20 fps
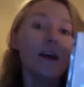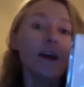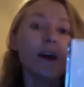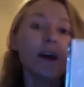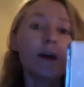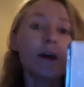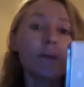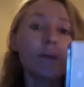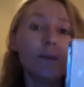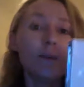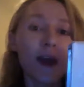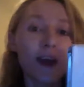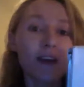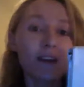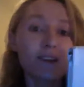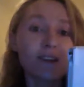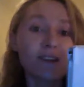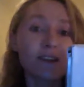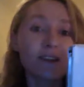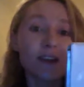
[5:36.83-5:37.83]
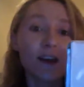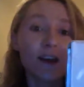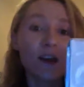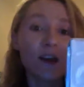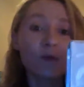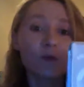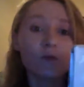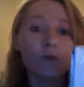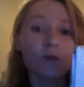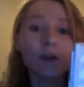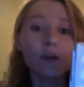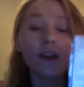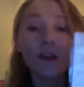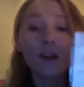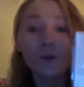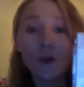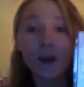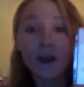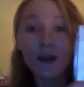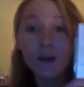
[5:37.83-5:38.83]
PECS, I really
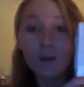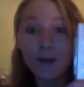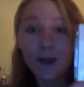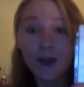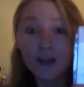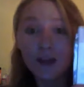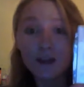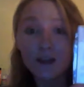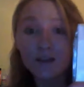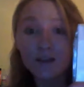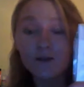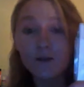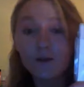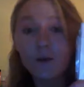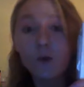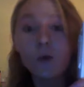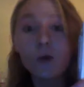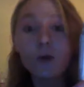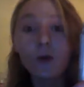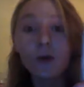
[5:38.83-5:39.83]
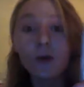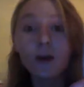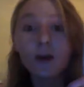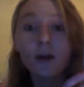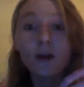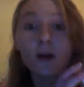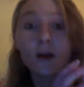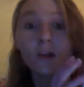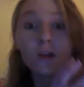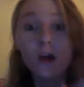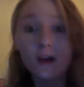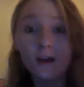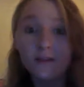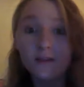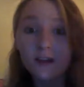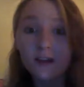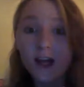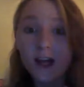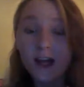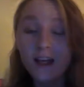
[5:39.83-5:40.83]
recommend for a lot
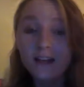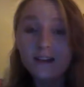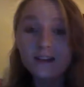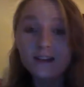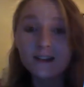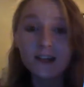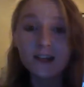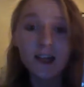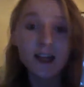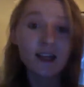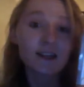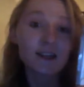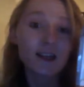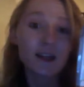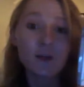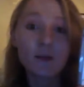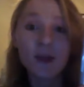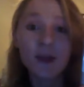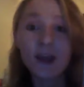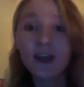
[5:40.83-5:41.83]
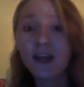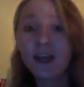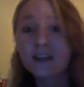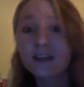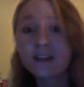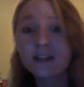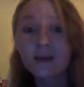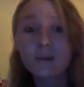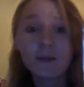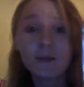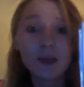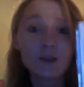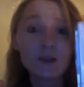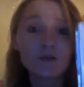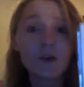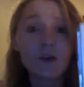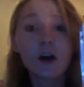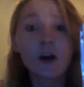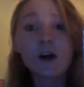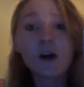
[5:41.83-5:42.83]
of clients. Like I said in the beginning, it can be
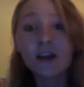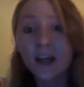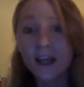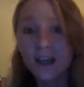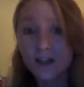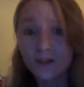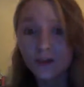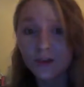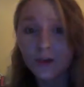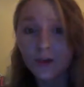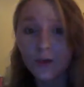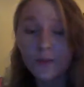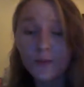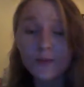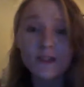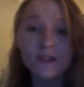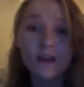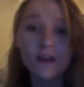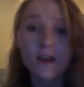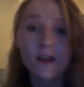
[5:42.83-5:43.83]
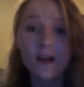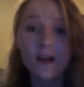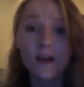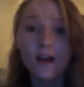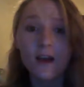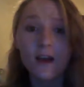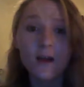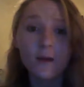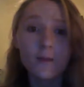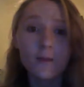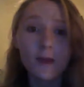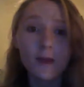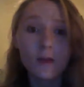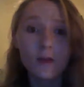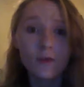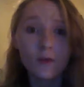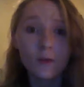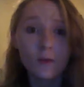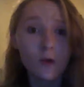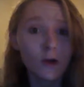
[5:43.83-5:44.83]
used for all age groups,
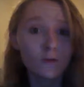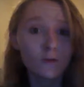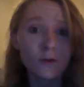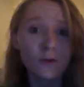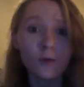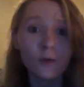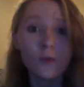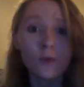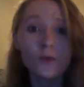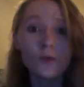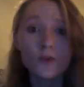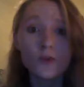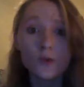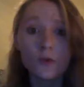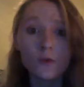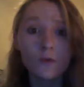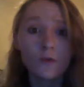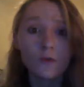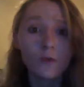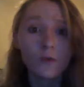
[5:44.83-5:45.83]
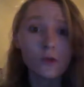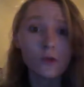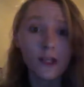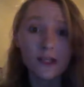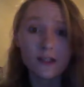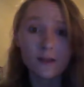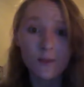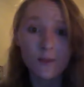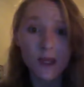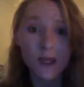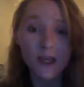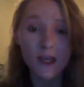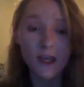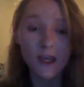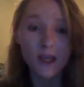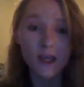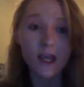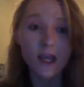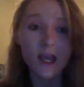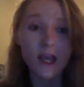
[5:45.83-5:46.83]
either from nonverbal to fully
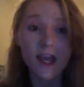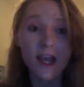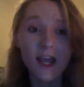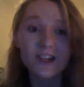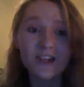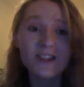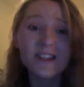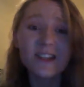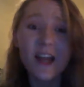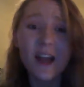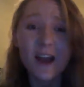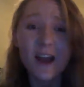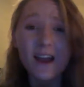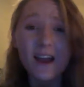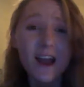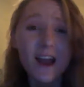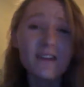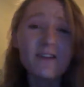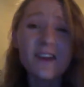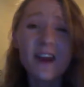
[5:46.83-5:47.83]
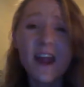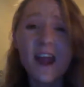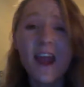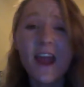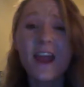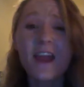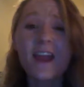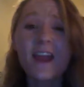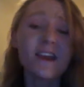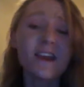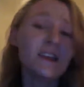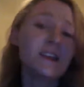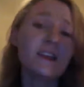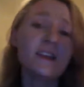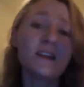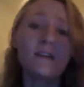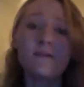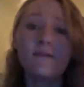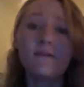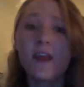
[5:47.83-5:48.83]
speaking, and just kind of an aid
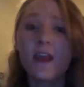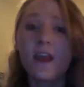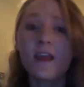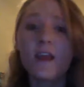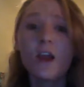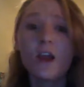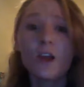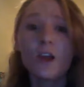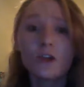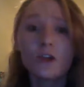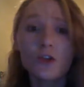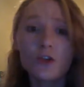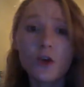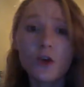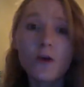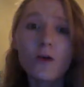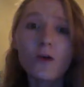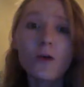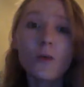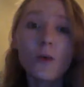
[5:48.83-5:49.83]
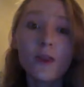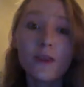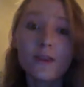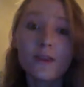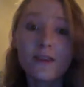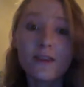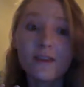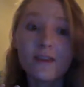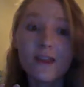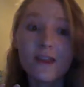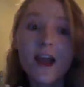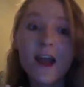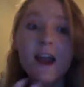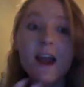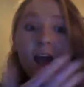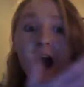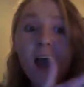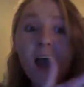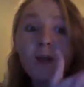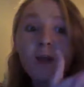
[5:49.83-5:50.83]
if they struggle with
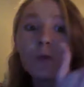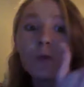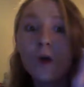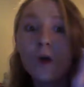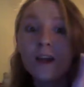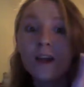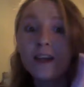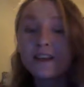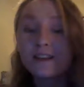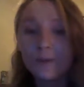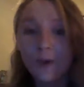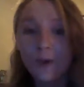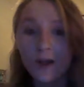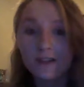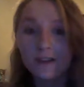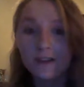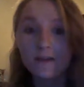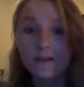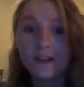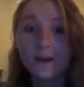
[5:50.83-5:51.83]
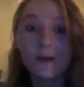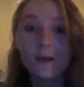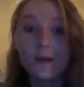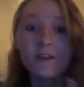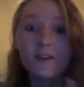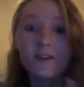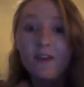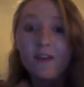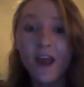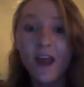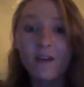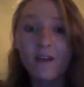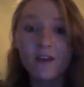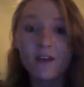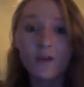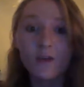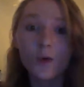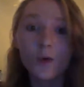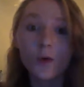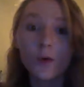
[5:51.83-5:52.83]
that I want expressive stuff. Even if they have
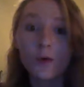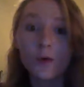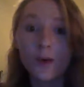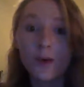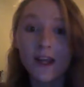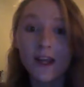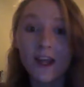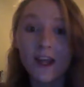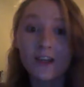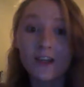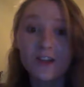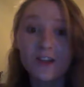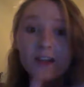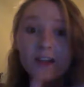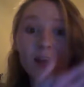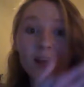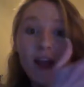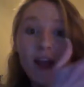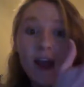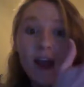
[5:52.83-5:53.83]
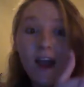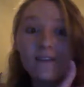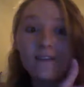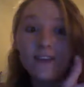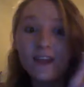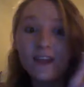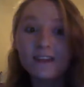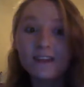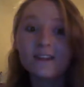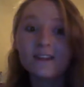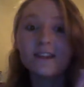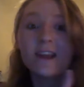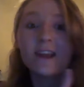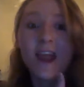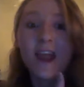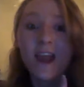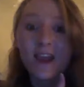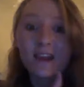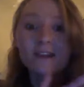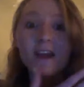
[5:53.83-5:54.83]
the vocal communication, having this as an
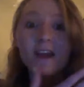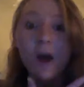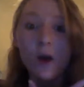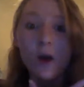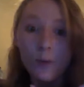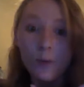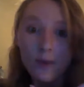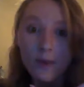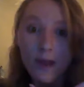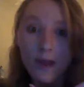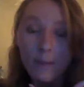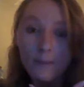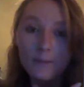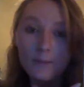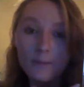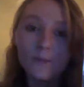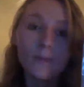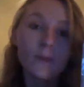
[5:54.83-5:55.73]
aid to help them.